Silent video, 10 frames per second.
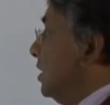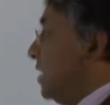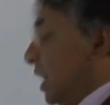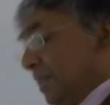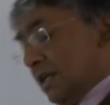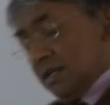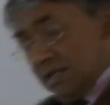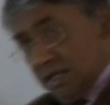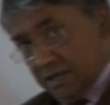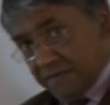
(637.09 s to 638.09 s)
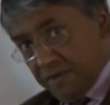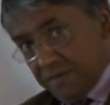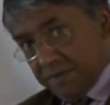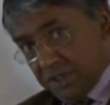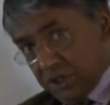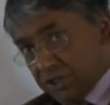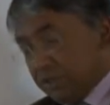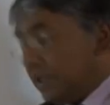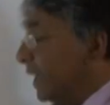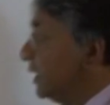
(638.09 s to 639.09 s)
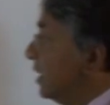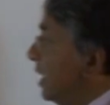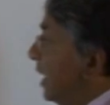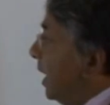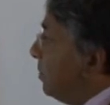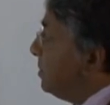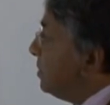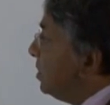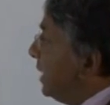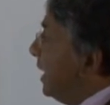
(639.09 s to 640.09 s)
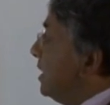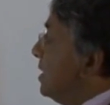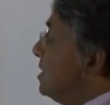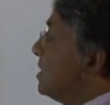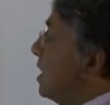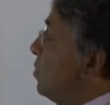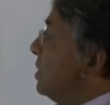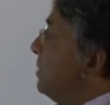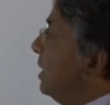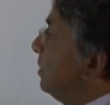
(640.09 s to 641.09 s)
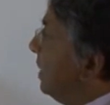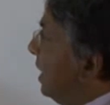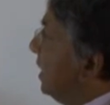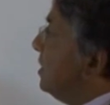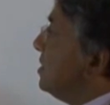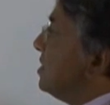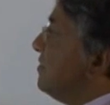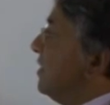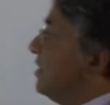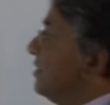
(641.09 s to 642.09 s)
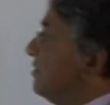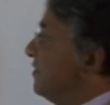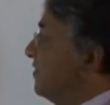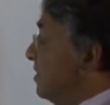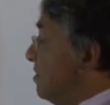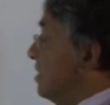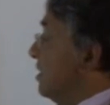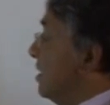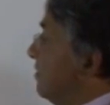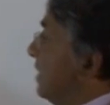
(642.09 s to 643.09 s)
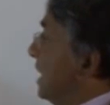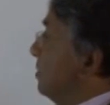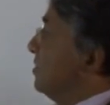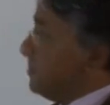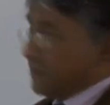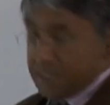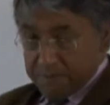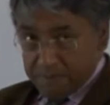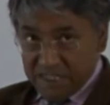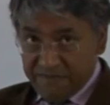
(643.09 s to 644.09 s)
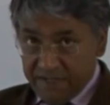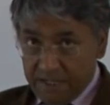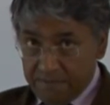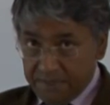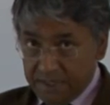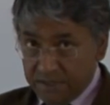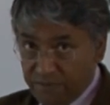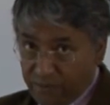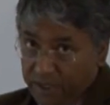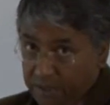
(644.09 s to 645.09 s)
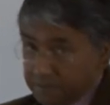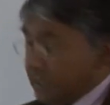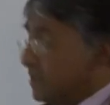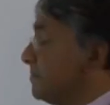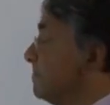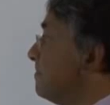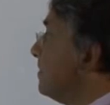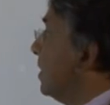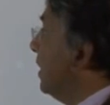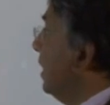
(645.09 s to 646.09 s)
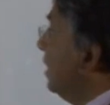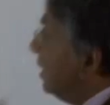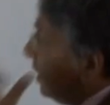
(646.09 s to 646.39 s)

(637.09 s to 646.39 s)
The other layer of competition you get, and people look at, is, hey, what about appliances available from specific companies, software companies? Okay?